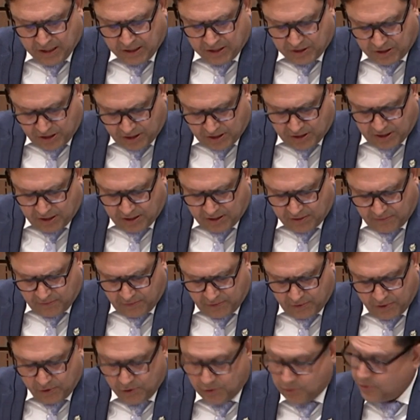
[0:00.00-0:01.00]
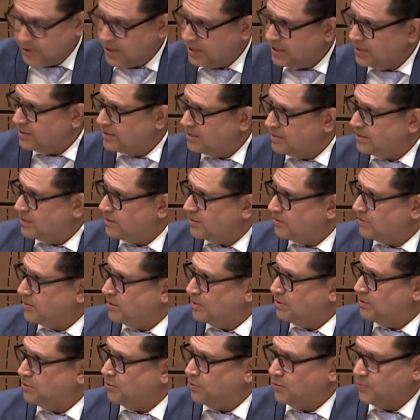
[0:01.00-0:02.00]
successful in doing. And
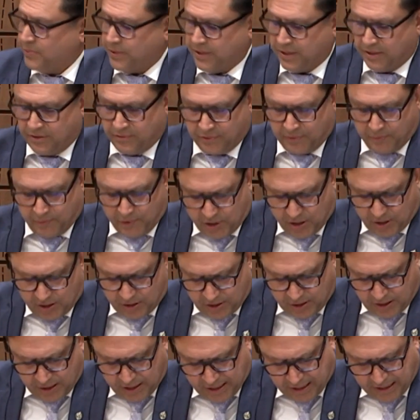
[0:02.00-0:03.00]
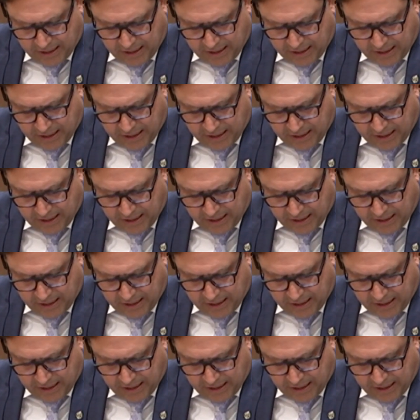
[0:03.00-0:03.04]
the opening remark